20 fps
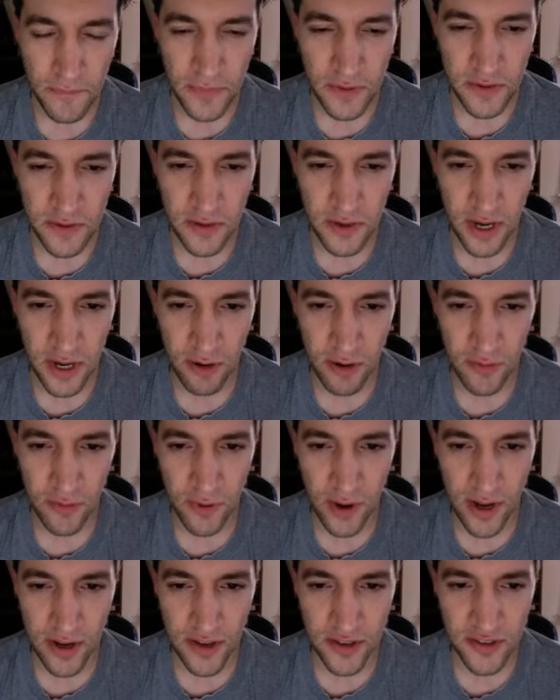Let's see,
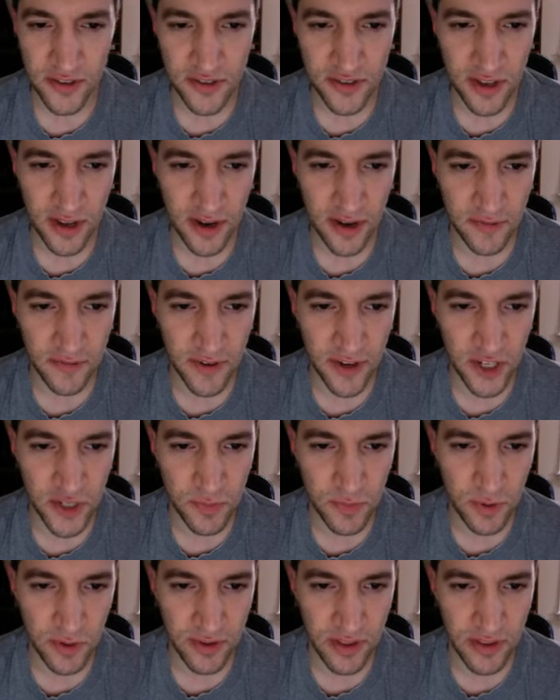Aaron Rex said on
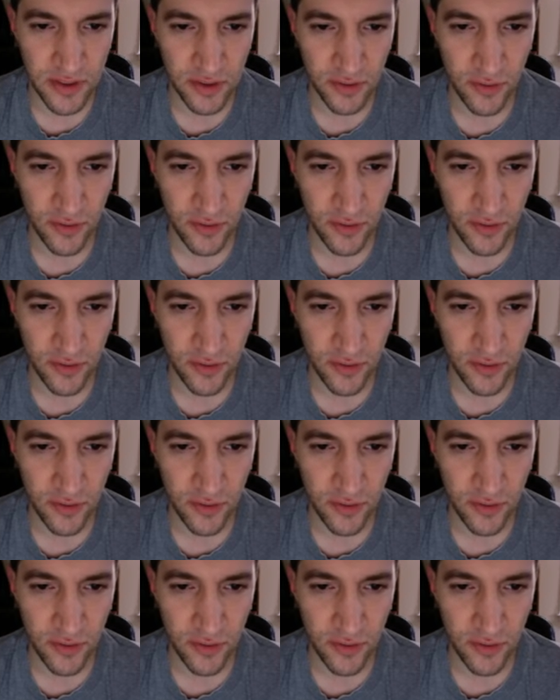Facebook that the